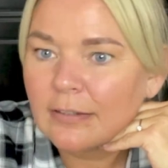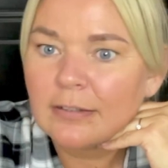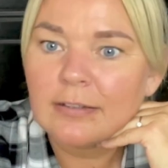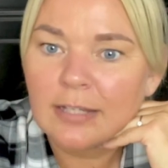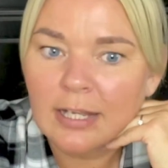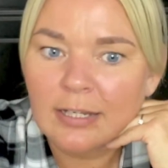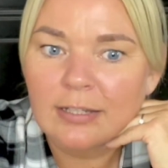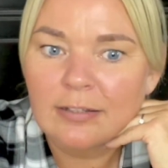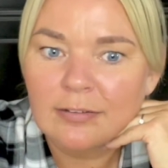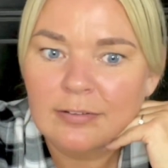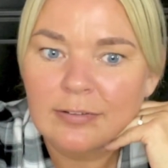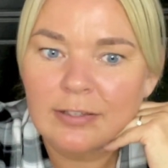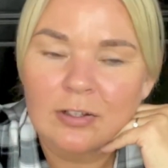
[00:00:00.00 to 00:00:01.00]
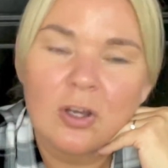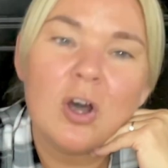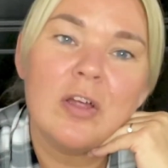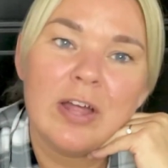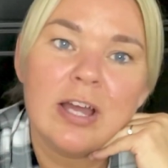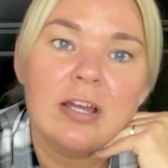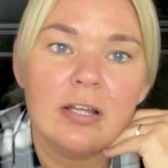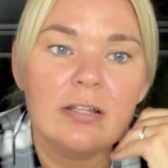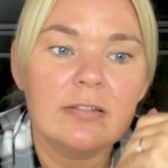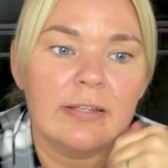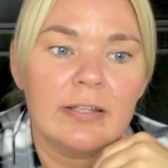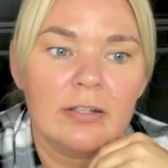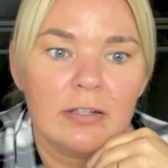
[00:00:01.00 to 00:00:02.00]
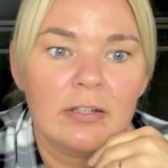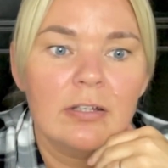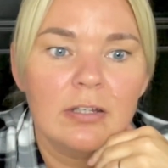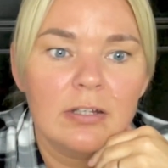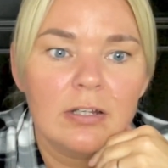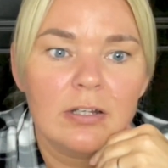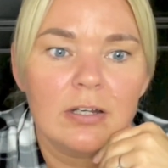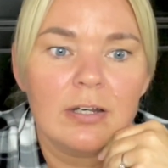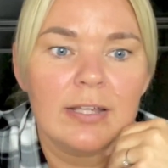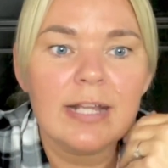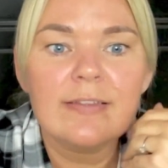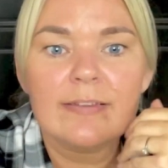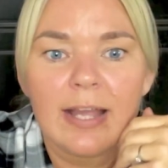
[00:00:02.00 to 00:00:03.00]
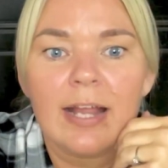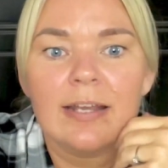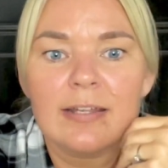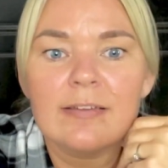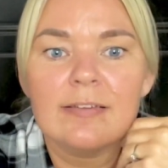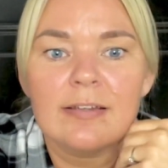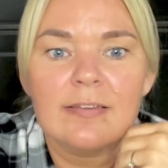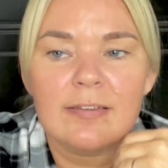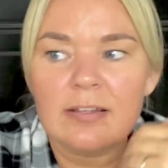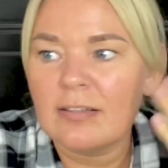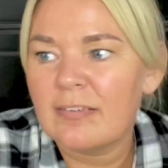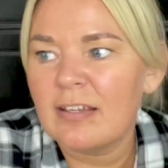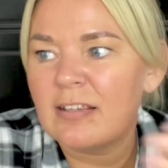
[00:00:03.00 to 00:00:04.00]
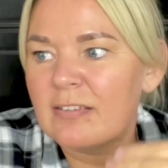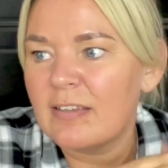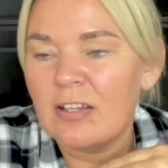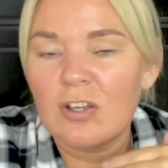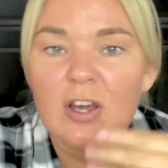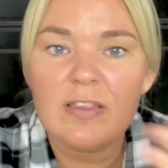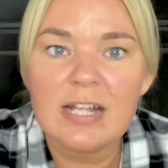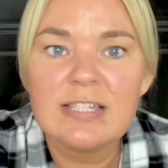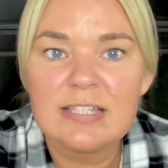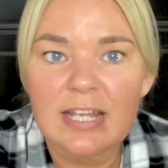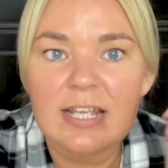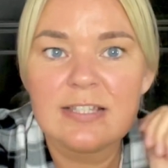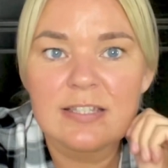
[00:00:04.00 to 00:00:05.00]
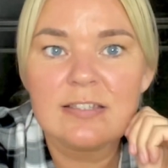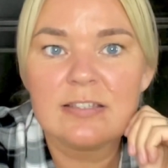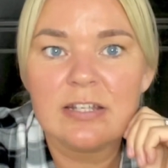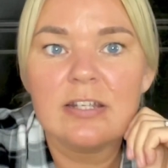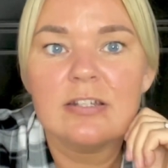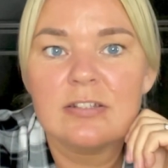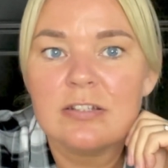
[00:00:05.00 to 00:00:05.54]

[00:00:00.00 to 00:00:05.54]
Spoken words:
Canny. Saying, oh, that's canny, isn't it? It's like saying, oh, that's nice, isn't it?